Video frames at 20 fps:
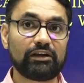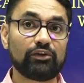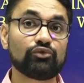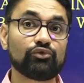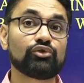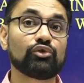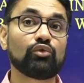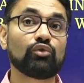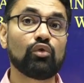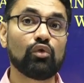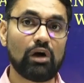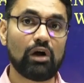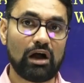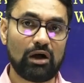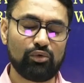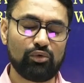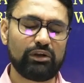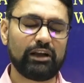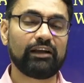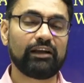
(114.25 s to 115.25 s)
You should go
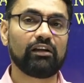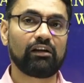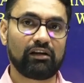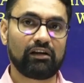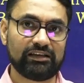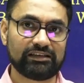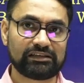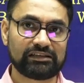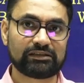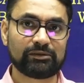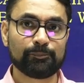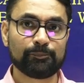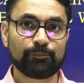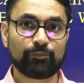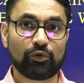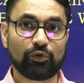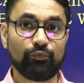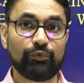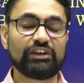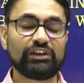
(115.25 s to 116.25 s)
out, take a risk,
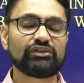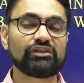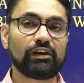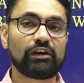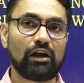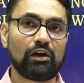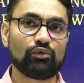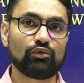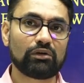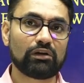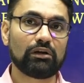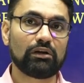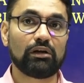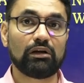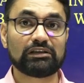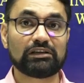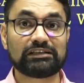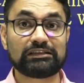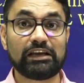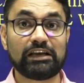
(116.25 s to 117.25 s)
venture out,
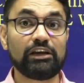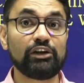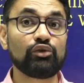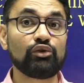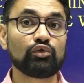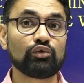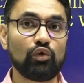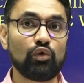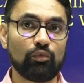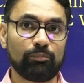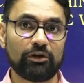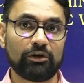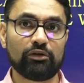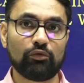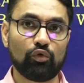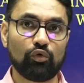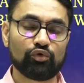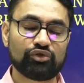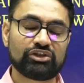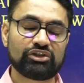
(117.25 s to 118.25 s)
sail into the open
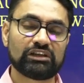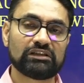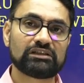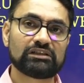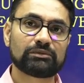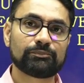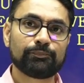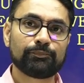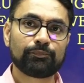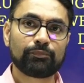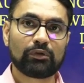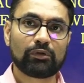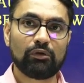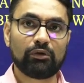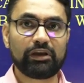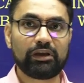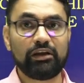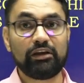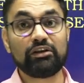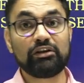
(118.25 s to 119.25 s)
oceans,
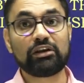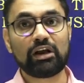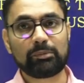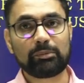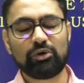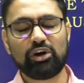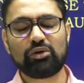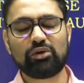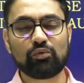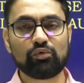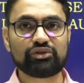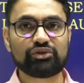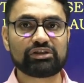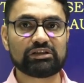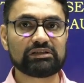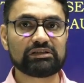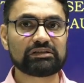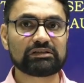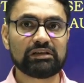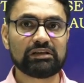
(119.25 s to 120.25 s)
okay, in turbulent
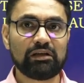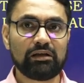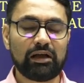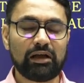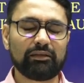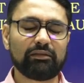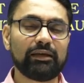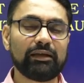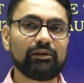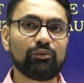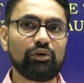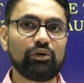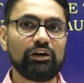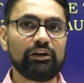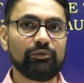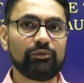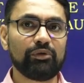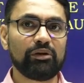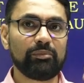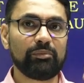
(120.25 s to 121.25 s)
oceans, and then only
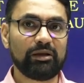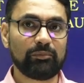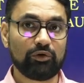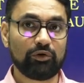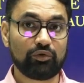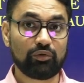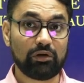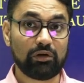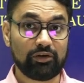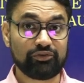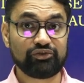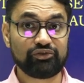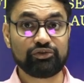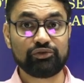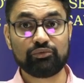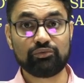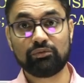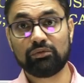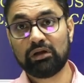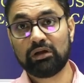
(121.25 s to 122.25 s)
you will be able to achieve,